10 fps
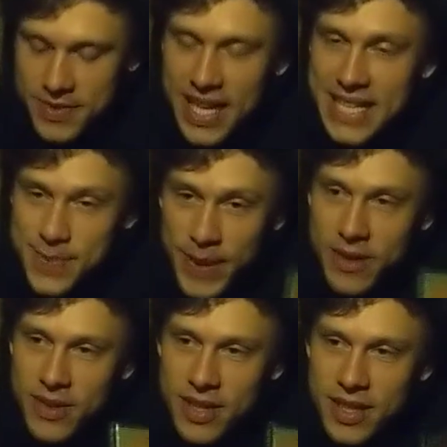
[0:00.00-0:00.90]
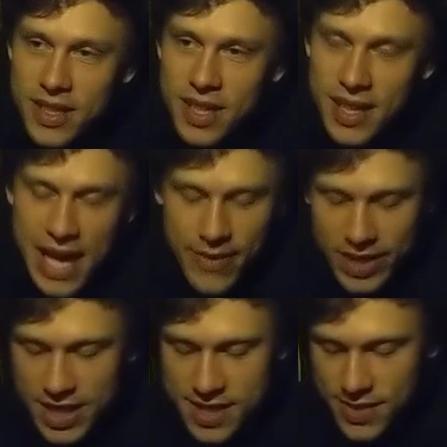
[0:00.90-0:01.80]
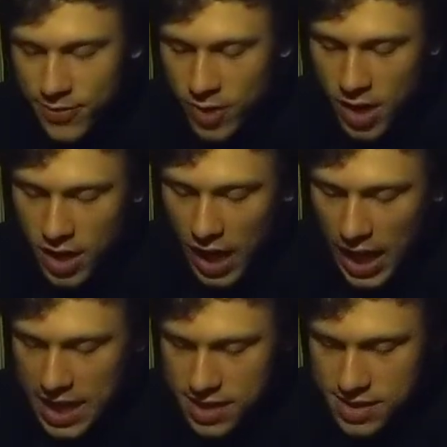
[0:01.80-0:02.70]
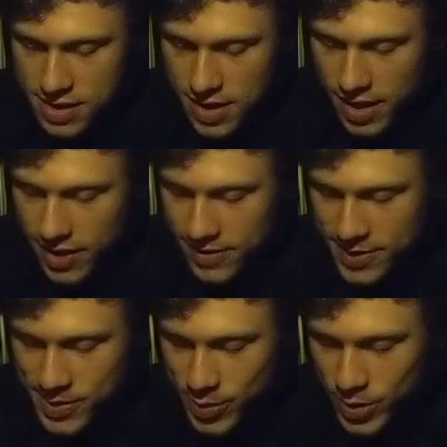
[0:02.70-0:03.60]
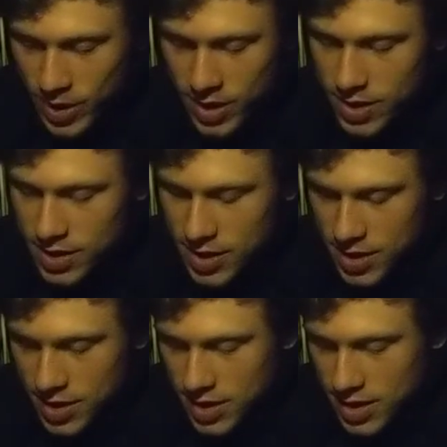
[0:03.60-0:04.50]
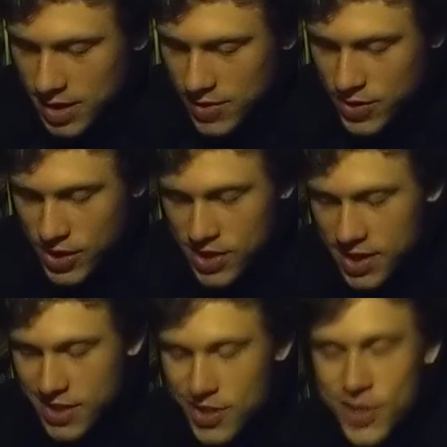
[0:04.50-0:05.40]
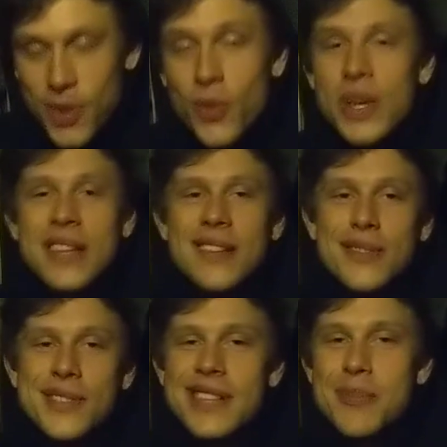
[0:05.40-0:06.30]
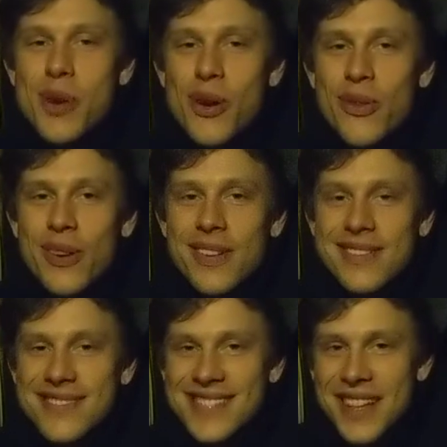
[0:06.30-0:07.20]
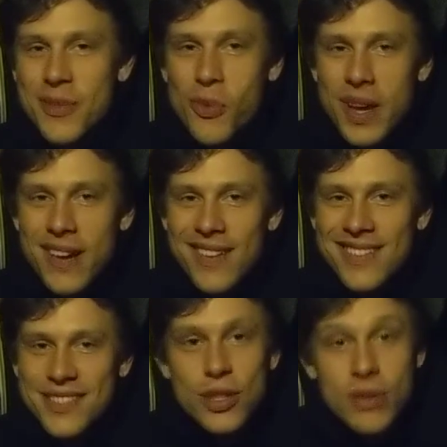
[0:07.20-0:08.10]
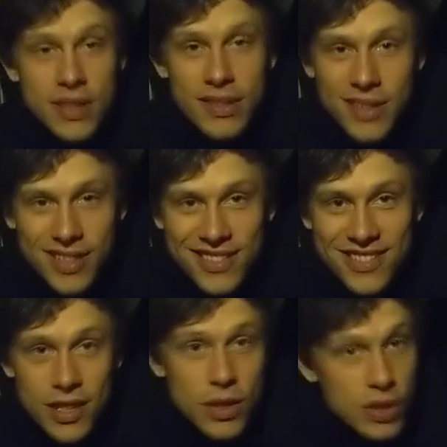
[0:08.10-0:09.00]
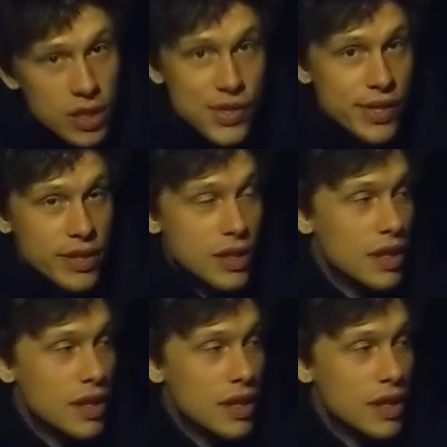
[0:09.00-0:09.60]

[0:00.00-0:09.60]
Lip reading: It's better than having to kiss the frog, I guess. You know, it's just a wee little sleepover. It's nothing weird. Listen.